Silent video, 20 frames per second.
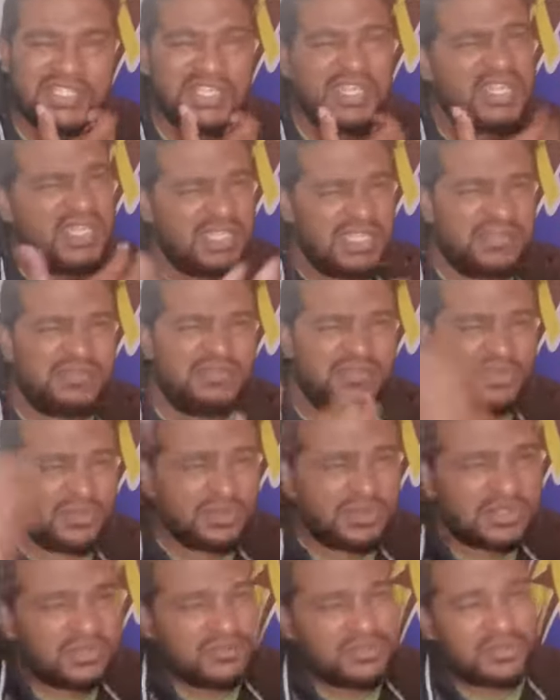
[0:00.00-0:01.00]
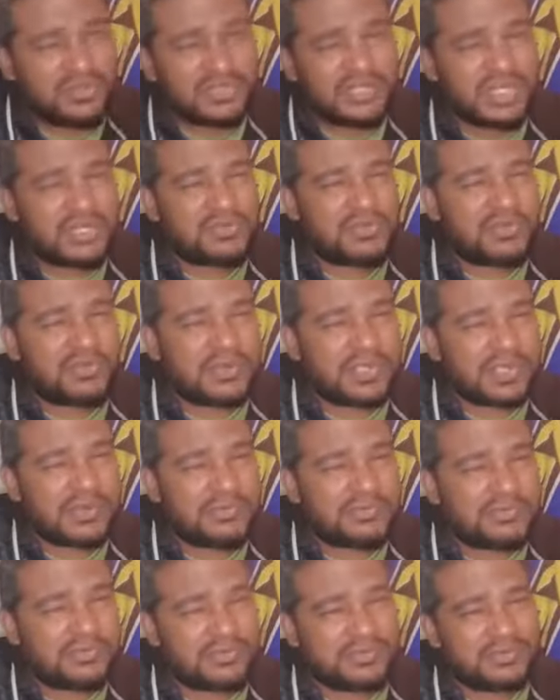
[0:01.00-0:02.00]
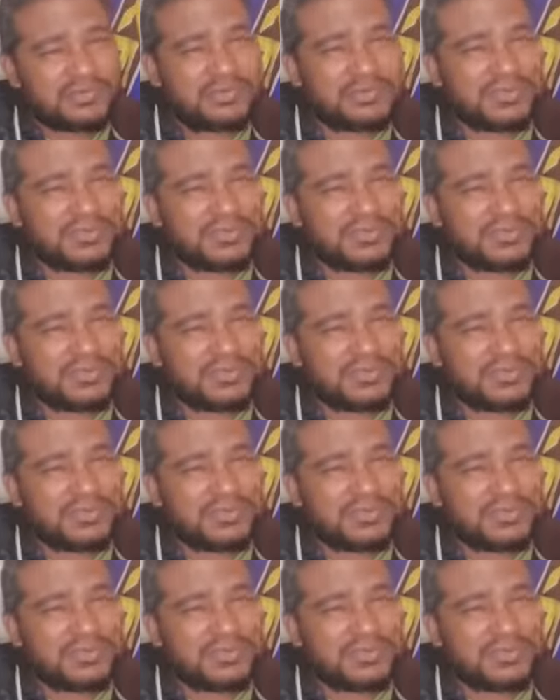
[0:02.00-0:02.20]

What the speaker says: if you get what I'm